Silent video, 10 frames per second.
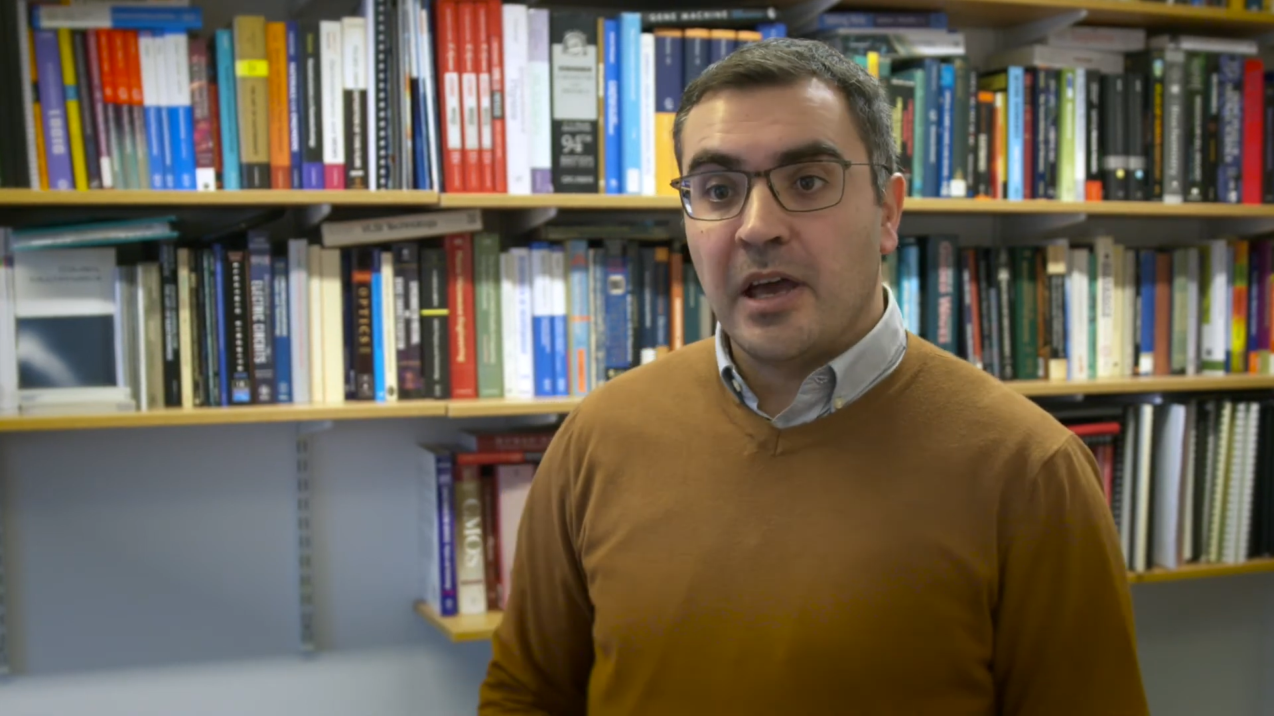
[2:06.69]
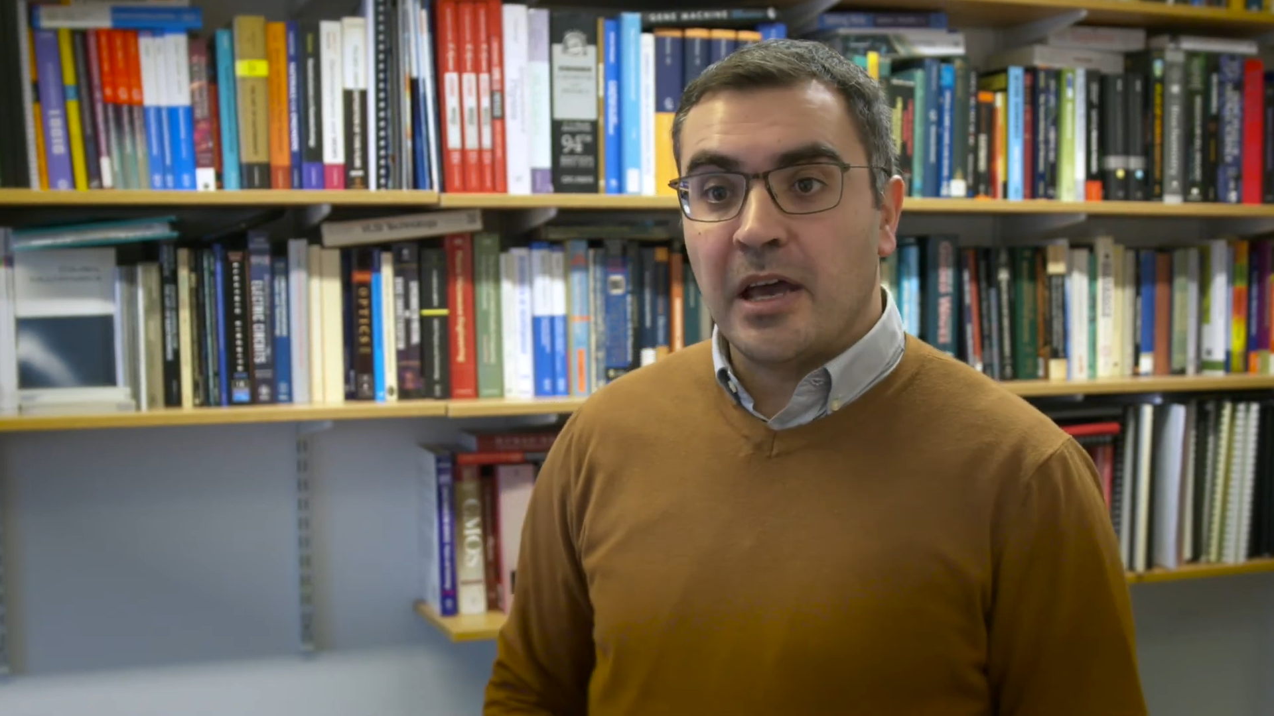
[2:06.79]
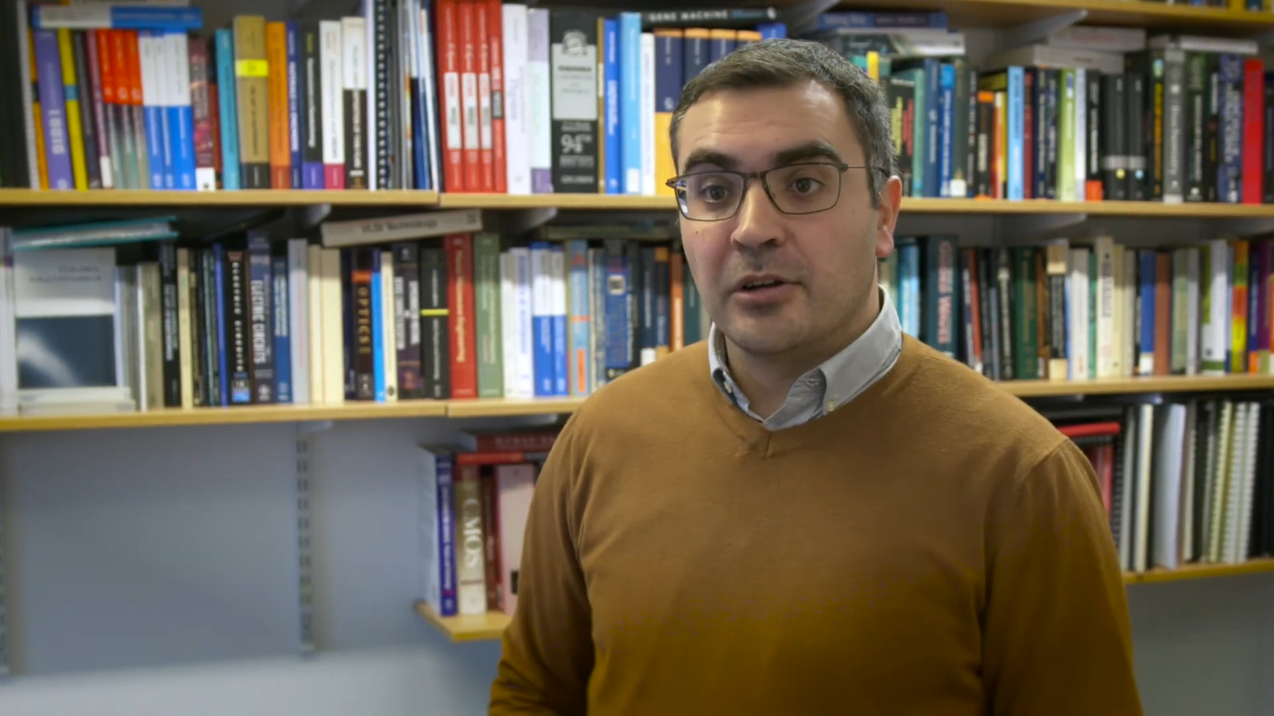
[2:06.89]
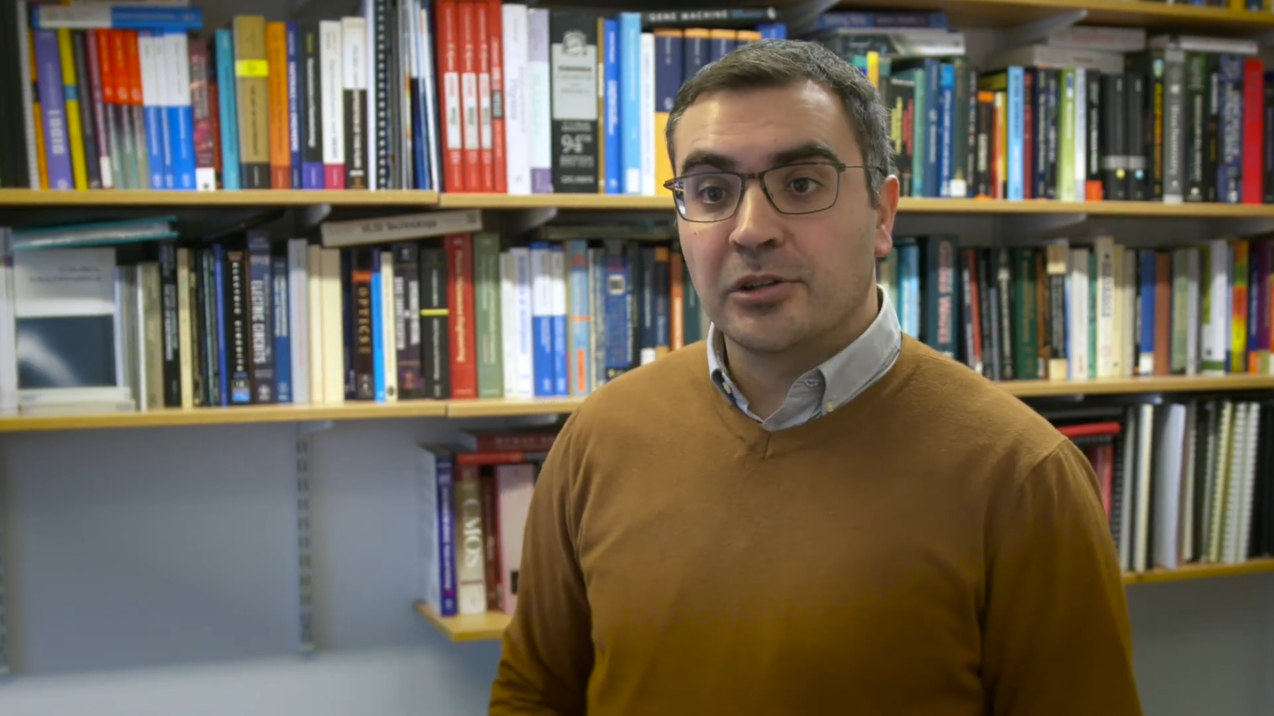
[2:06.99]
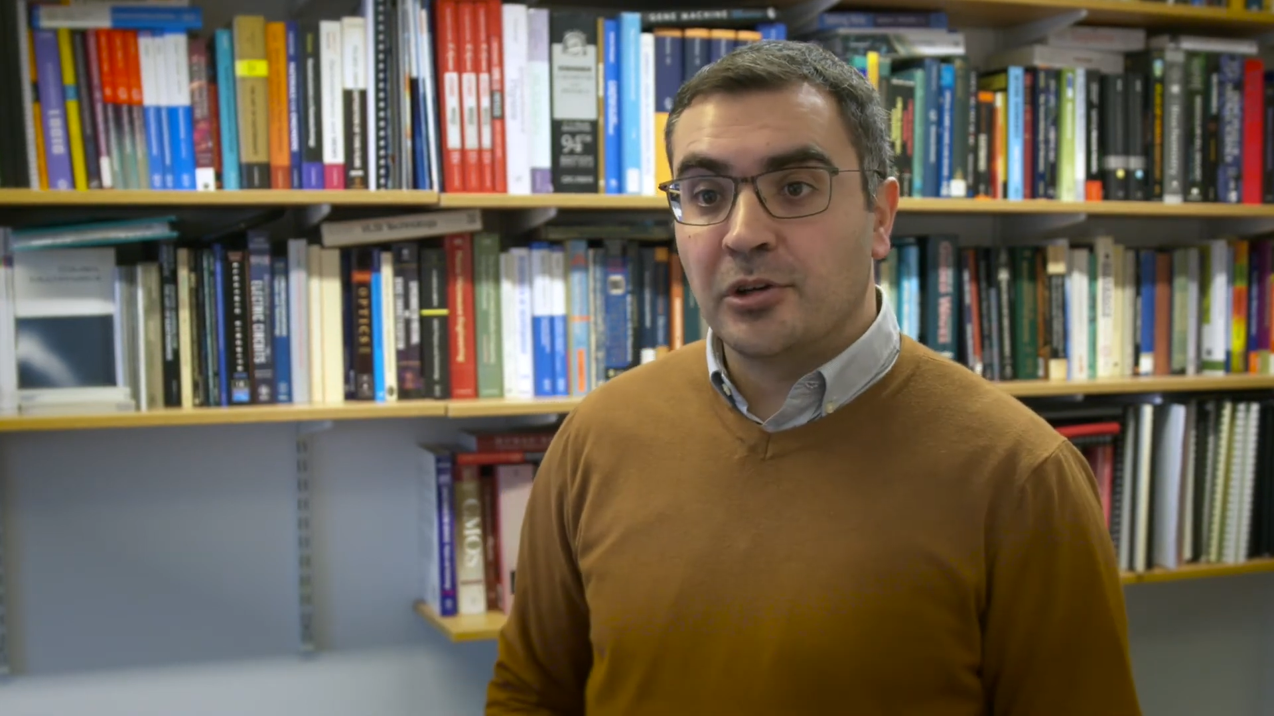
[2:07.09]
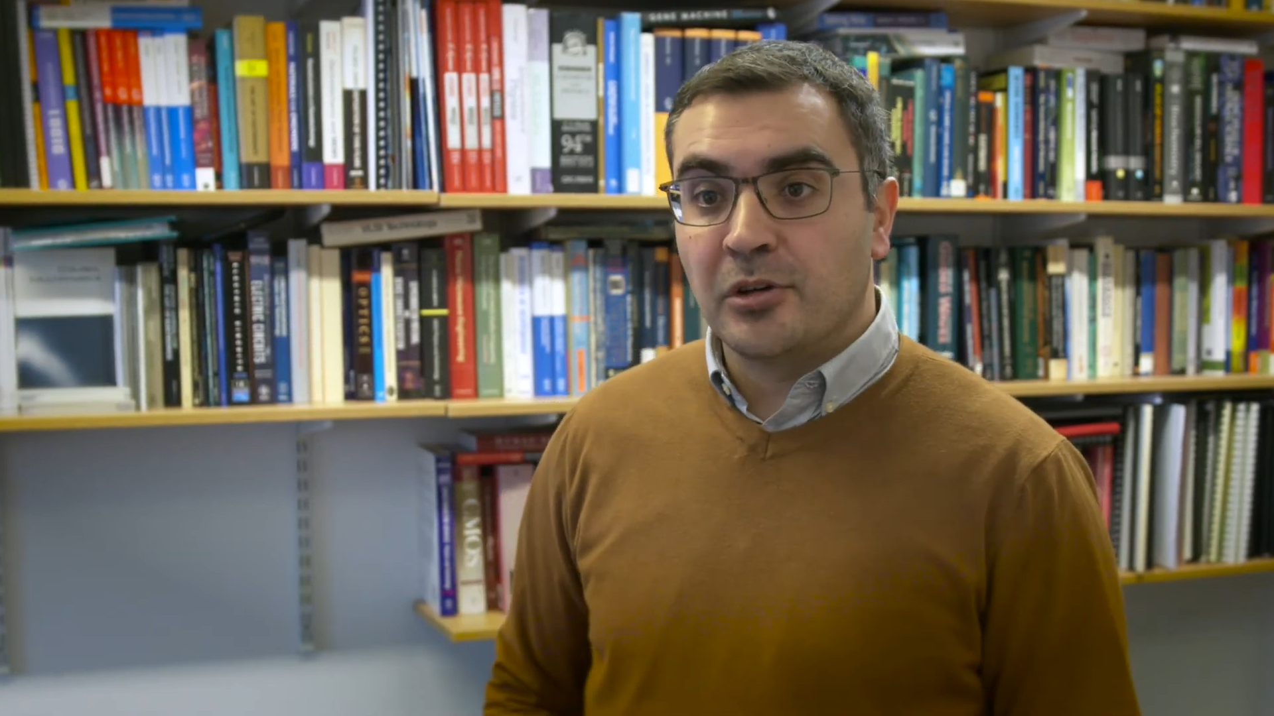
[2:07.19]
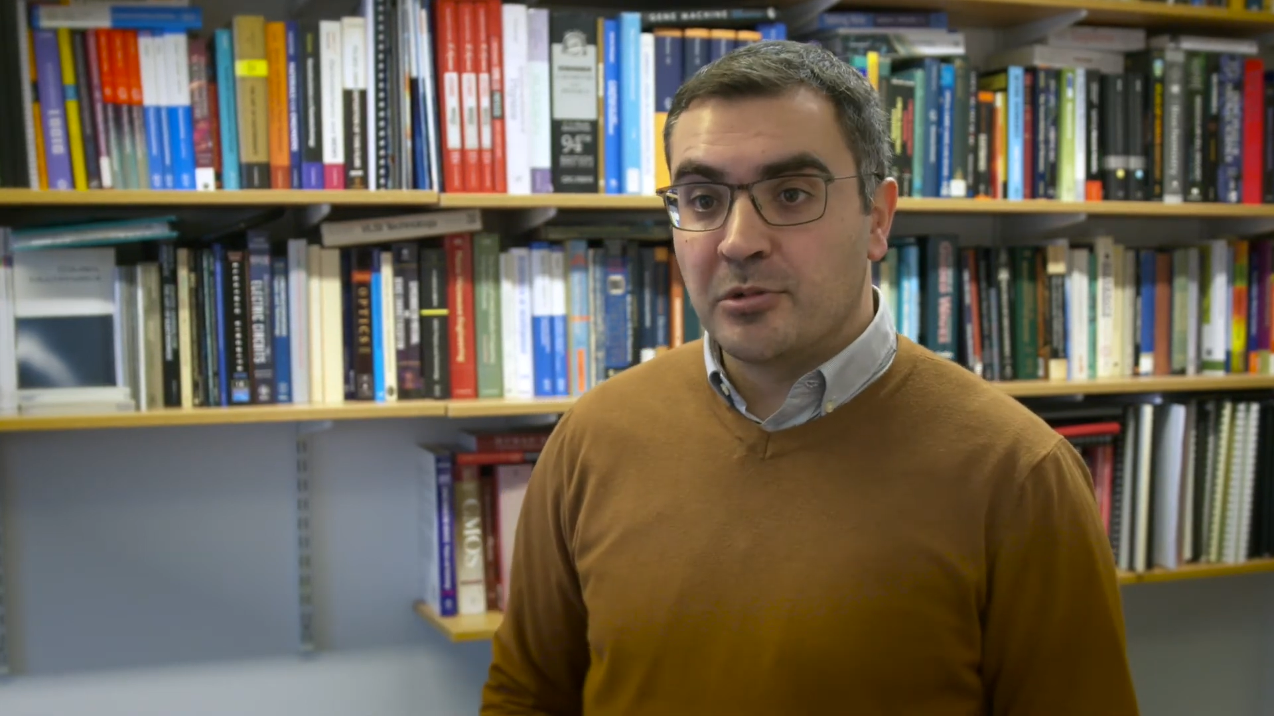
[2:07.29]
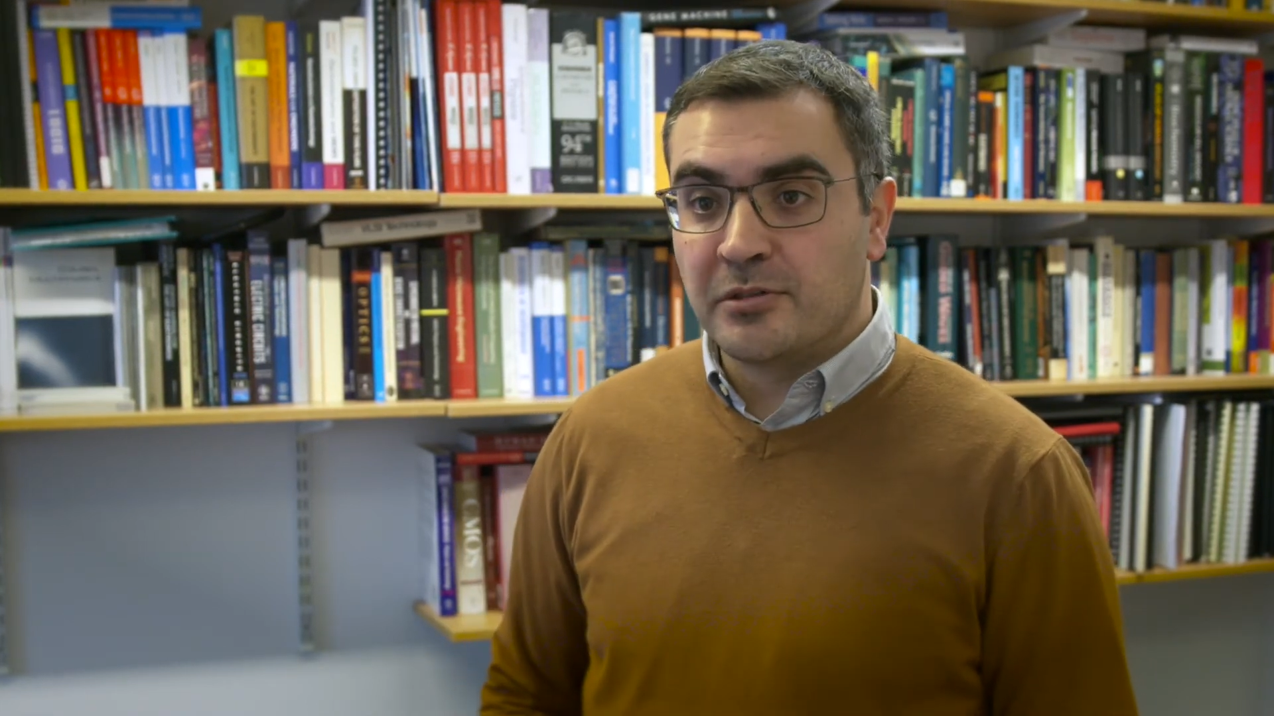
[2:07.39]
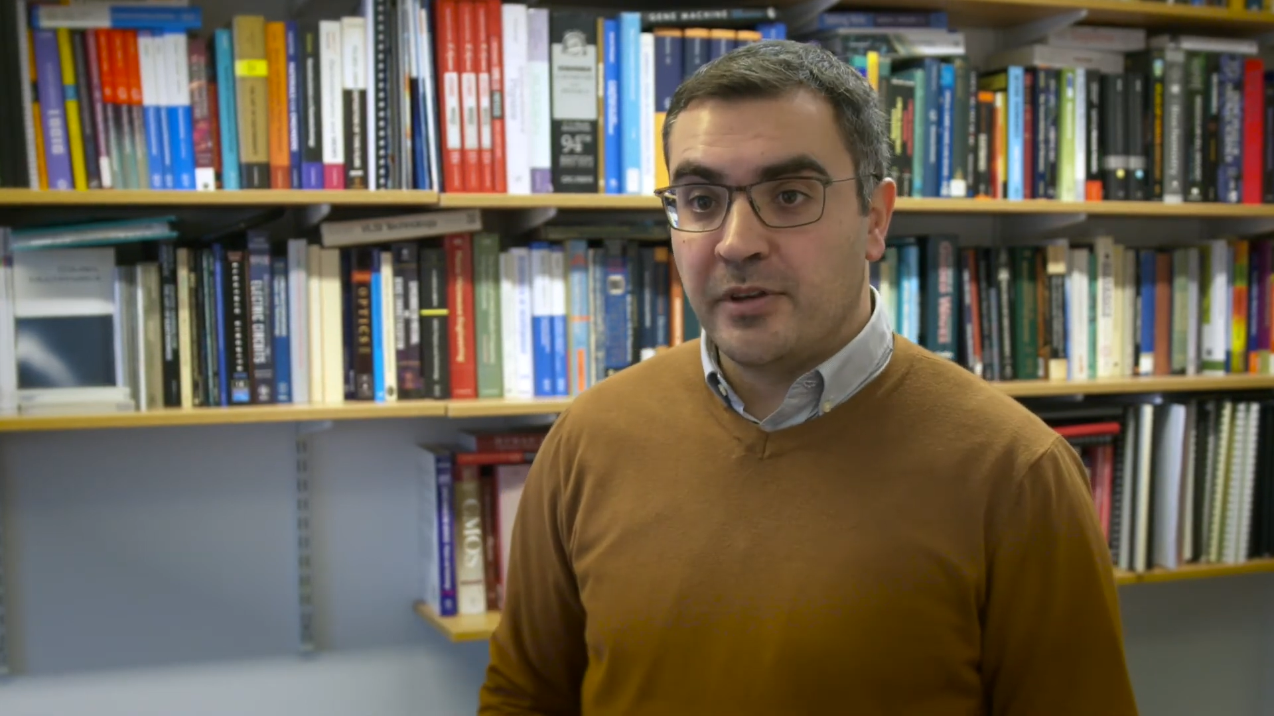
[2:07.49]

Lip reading: an autonomous